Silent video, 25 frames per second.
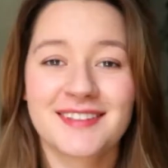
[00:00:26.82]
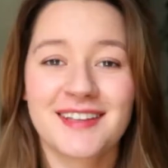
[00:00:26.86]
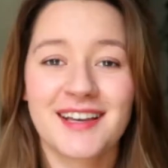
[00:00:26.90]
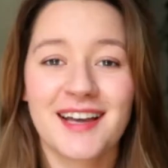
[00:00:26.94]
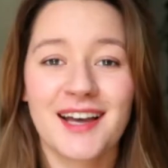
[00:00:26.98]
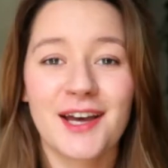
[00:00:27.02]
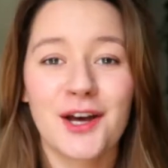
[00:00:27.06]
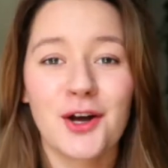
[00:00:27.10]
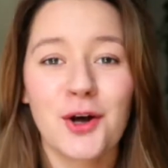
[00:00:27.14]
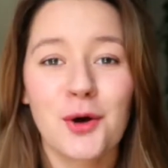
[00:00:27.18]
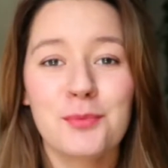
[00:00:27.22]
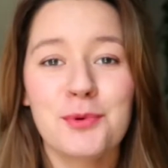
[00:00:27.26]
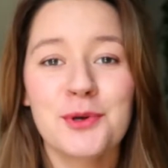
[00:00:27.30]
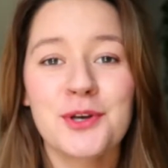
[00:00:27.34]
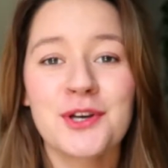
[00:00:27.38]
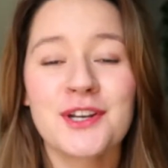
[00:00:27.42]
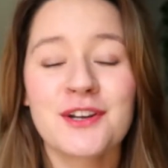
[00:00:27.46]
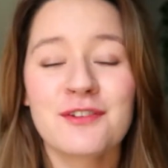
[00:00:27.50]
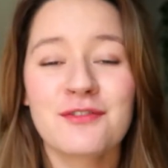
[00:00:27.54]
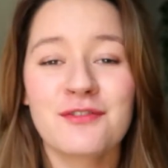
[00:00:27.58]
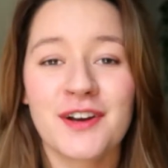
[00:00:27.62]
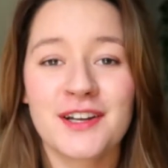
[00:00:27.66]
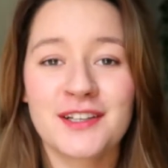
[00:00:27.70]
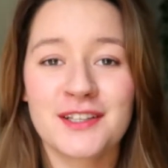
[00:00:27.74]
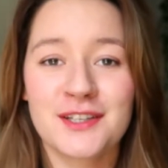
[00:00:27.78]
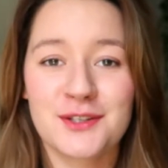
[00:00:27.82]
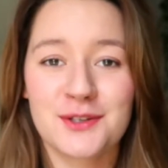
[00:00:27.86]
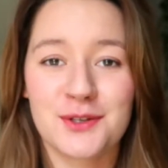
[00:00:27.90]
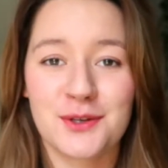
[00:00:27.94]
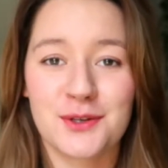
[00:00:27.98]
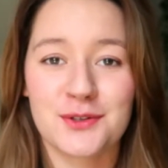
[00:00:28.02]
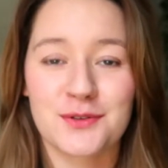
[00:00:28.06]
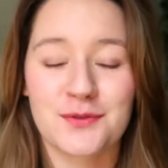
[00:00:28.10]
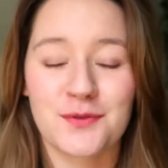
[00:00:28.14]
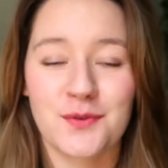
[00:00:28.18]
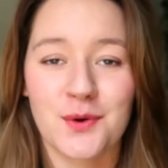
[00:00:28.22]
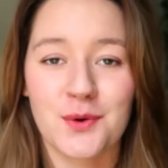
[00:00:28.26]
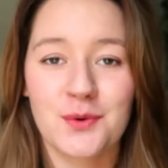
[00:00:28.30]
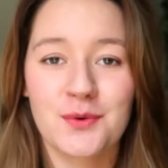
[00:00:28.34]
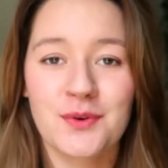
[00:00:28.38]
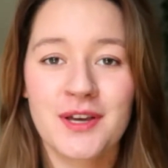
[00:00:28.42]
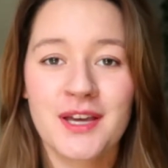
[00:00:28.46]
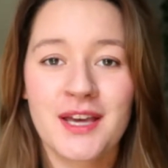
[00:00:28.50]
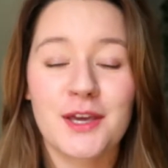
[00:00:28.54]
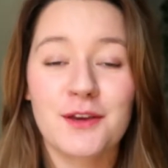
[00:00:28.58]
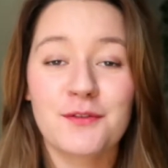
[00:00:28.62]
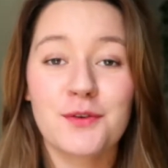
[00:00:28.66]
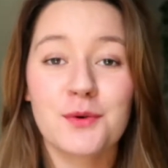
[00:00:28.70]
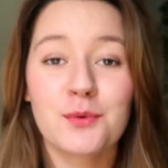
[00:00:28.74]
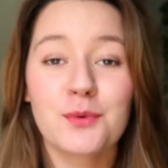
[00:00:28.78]
I hope you're gonna find this useful.
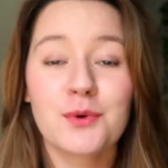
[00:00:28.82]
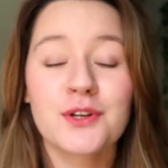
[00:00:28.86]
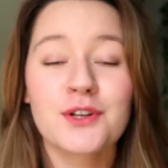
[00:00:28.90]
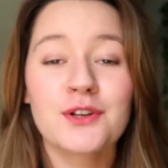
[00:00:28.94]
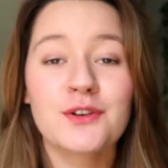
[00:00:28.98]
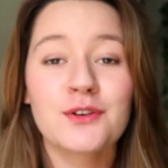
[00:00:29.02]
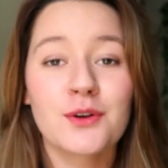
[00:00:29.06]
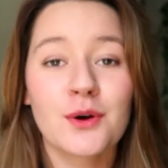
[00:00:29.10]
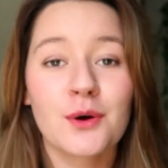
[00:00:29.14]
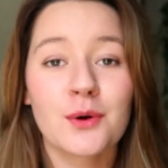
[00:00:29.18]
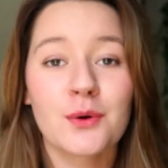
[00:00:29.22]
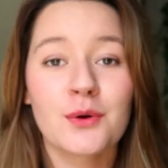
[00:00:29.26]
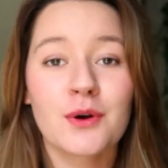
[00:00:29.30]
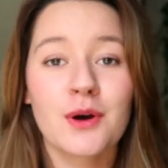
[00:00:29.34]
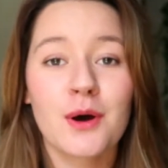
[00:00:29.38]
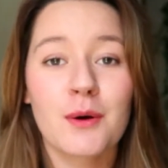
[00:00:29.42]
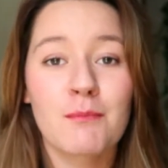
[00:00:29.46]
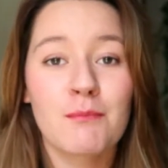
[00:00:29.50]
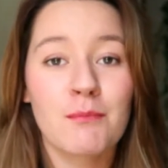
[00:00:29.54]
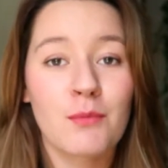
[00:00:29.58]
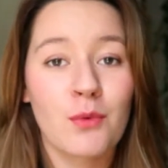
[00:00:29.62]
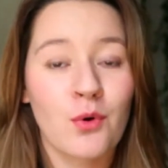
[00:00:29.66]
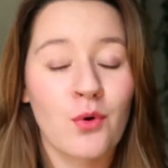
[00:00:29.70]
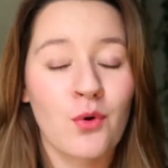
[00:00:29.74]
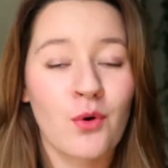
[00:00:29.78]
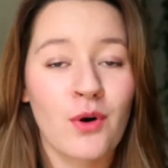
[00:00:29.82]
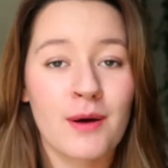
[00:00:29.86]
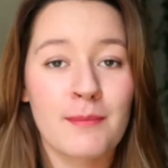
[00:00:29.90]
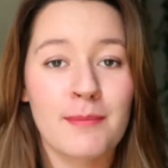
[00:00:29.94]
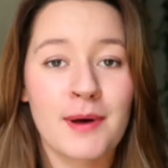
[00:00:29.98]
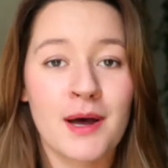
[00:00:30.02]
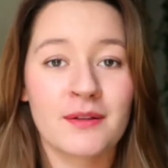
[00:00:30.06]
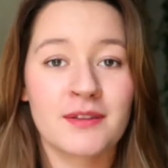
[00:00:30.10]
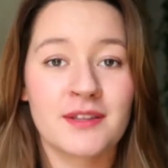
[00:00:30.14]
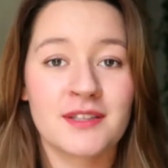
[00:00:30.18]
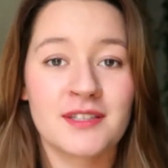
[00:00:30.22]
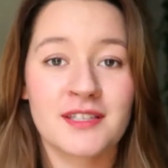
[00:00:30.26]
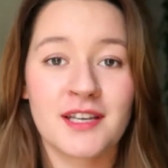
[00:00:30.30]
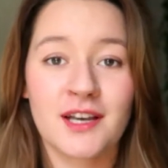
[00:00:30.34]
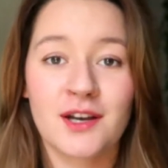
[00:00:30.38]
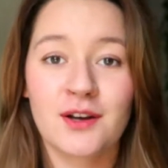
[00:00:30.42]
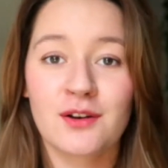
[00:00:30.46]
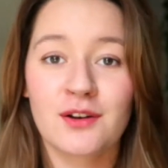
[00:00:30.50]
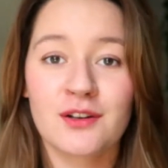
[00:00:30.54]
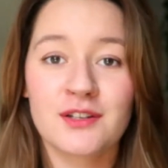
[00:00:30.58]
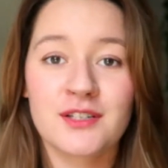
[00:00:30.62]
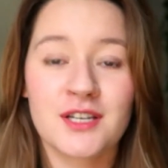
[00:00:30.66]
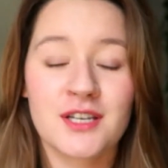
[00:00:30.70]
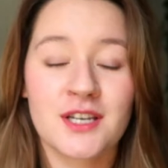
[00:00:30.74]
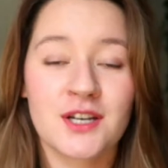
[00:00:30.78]
If you want to know more about the
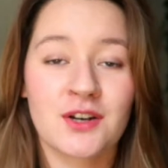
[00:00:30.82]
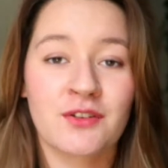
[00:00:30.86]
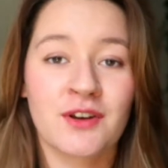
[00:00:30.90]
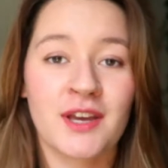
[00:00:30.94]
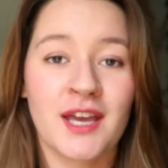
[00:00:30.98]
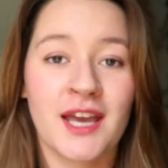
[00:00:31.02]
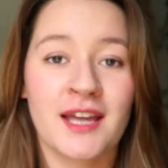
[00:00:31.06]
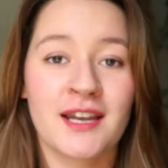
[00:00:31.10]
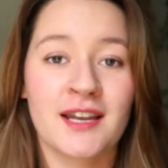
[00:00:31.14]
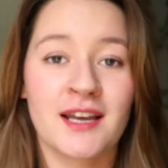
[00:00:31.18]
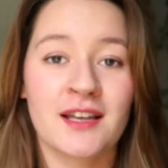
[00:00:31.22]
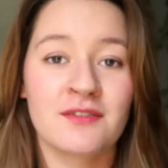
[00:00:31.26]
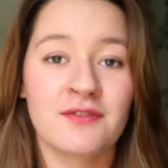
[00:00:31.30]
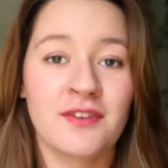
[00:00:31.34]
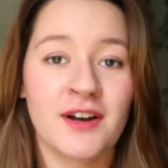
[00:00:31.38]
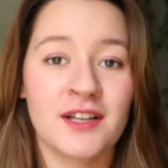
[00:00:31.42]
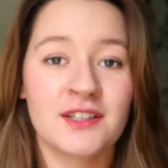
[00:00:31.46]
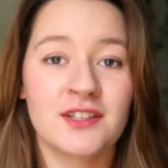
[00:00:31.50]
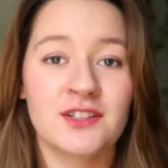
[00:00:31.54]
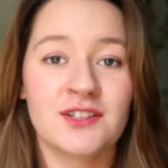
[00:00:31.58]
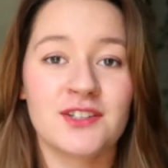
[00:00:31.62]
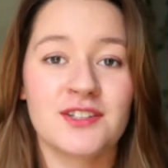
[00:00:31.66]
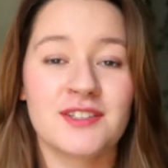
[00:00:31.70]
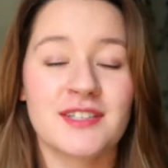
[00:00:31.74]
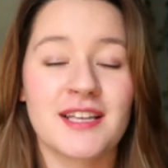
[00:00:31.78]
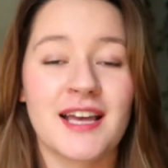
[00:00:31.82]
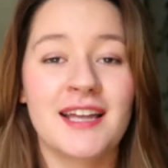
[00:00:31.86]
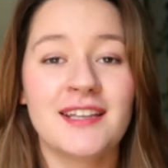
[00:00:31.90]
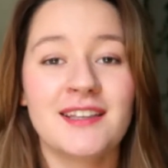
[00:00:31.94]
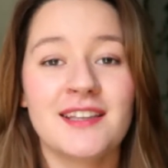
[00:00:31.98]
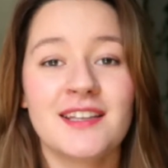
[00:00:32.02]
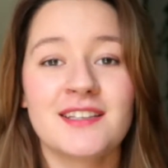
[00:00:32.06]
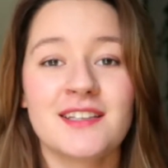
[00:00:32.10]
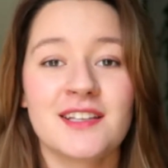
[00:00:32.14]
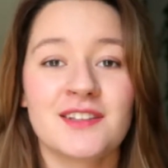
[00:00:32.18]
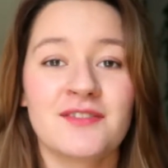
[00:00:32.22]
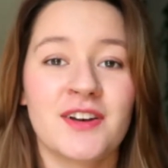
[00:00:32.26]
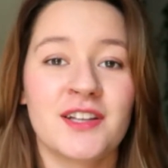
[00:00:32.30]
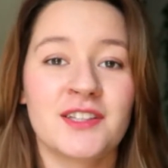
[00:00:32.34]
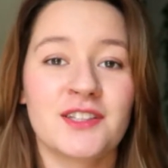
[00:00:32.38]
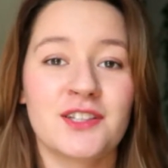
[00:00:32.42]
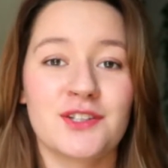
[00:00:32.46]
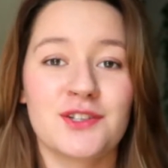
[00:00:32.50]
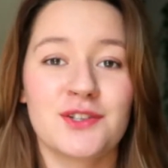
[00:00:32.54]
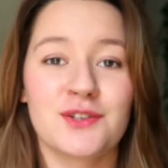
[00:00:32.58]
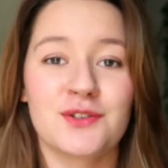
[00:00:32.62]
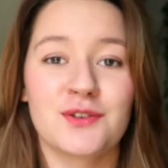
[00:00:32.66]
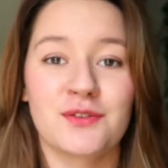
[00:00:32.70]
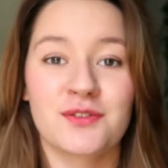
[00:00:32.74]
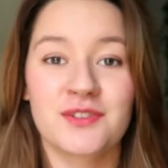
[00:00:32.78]
psychology degree and advantages and
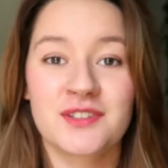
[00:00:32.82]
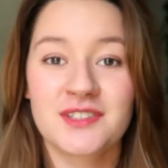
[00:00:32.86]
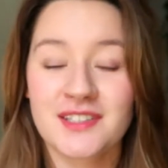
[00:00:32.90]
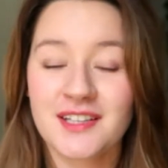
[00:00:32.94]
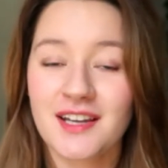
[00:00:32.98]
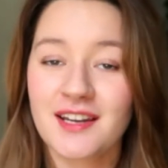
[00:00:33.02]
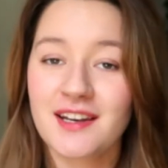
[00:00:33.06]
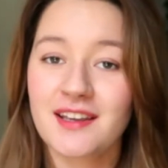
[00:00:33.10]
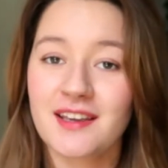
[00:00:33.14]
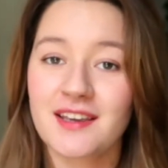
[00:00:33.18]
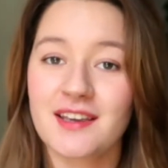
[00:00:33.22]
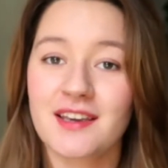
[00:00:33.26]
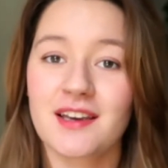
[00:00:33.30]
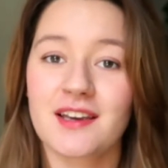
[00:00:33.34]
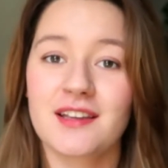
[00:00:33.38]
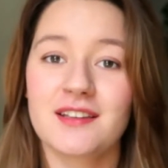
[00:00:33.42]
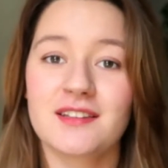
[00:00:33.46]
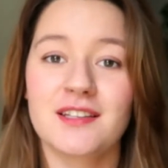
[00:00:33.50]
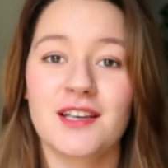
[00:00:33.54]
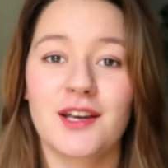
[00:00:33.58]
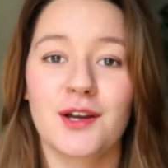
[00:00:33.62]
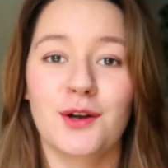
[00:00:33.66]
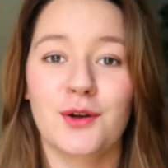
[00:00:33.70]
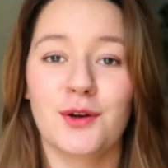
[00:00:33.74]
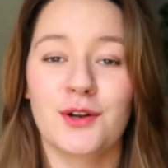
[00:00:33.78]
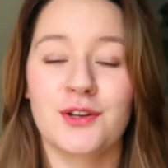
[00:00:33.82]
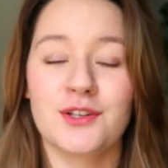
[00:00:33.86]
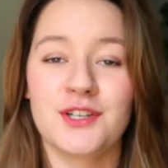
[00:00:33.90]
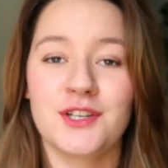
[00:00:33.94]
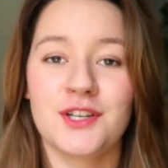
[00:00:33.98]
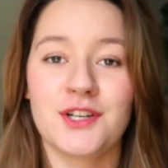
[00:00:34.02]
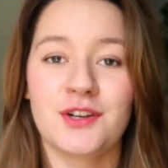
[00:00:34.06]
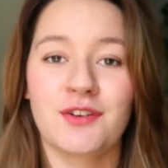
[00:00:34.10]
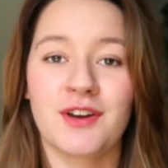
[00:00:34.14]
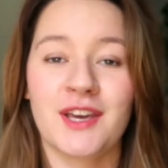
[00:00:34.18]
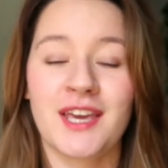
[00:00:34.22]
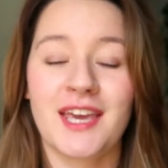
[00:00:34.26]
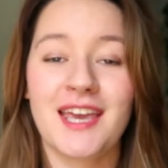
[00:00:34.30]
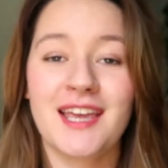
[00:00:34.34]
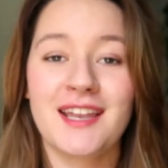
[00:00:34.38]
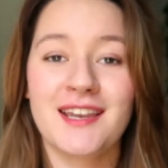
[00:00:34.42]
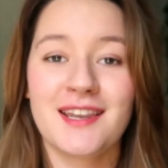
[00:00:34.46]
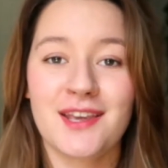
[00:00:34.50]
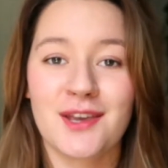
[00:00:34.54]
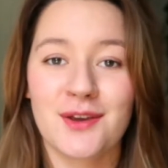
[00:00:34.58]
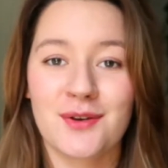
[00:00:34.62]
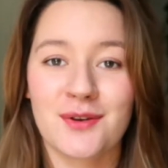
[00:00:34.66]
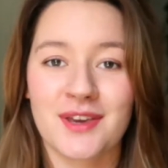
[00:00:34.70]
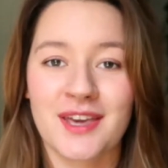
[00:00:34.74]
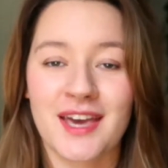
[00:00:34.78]
disadvantages of studying psychology degree in
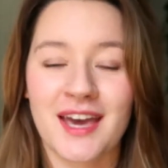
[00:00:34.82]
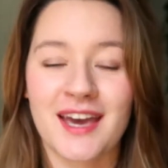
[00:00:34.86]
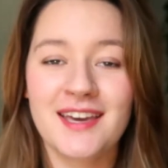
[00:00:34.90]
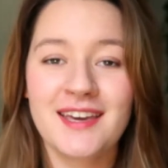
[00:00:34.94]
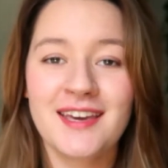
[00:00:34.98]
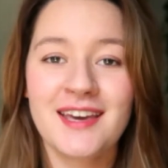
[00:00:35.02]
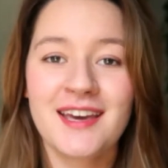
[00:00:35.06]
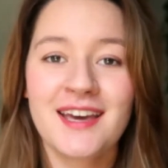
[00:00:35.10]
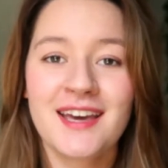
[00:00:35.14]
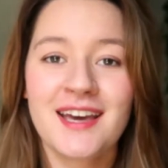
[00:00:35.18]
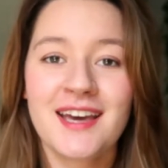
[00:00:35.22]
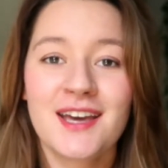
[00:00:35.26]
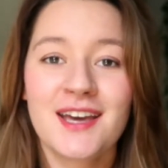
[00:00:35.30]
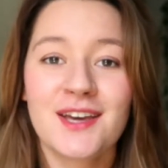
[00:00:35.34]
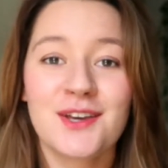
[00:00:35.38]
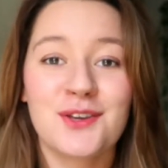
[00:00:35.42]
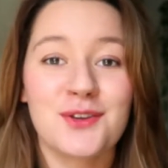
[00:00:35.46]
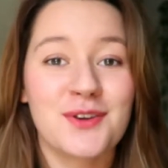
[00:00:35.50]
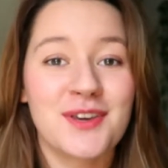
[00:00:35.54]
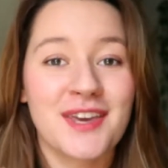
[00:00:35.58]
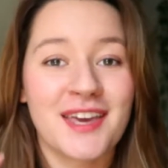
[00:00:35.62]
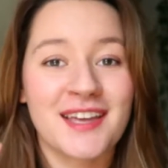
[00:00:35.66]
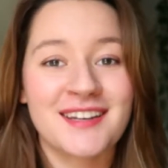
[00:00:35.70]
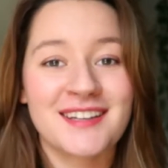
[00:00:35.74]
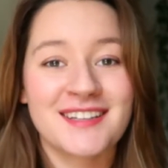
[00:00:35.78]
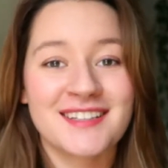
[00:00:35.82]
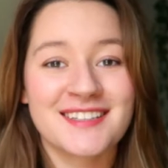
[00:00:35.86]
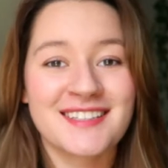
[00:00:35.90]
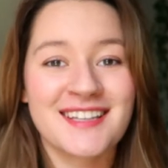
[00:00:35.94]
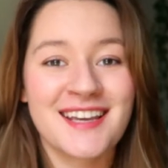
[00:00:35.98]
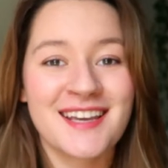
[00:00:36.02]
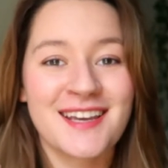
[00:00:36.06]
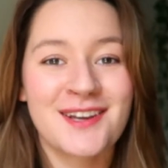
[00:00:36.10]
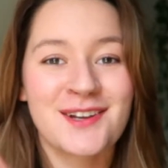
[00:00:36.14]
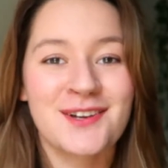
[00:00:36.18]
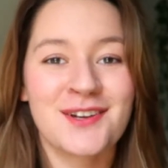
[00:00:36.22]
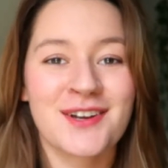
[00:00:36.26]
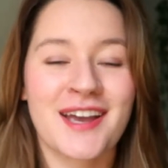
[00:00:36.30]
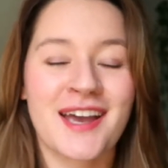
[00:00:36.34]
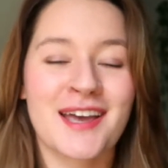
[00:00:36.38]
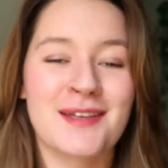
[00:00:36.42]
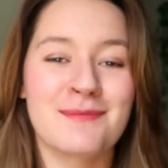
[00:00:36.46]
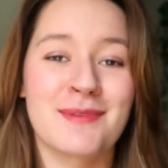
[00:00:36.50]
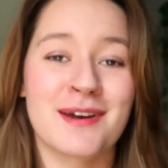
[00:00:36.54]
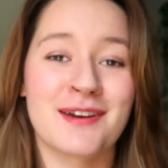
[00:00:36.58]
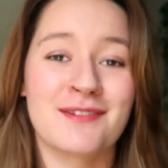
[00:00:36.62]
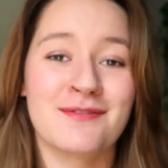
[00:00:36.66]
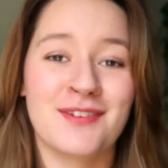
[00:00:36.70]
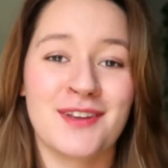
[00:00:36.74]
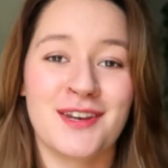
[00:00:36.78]
the UK, you can take a look at
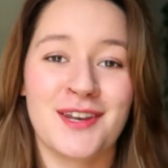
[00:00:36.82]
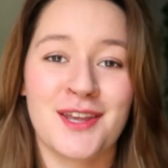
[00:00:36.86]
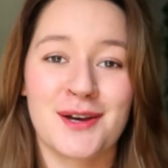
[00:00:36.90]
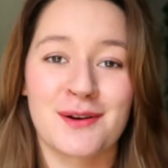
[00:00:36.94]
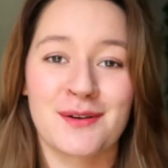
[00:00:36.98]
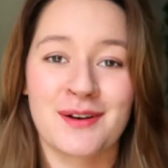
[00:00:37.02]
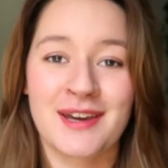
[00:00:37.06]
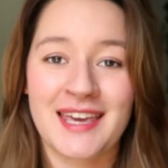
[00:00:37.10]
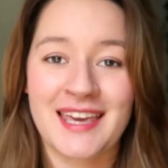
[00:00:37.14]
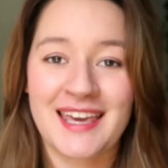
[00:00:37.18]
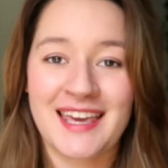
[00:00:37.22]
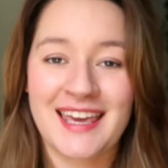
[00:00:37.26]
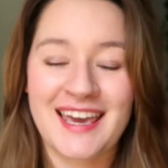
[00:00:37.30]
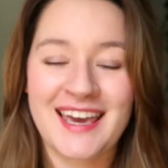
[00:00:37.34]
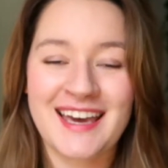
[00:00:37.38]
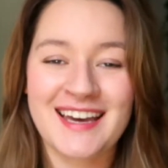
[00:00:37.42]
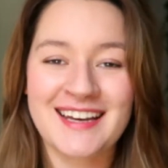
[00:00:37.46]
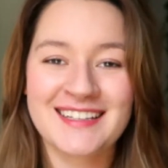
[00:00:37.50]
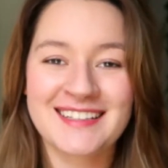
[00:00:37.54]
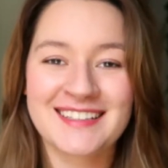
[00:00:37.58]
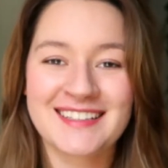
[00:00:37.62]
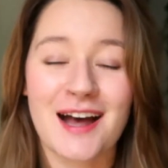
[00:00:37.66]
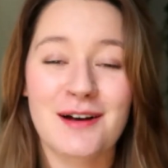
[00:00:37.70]
my video here.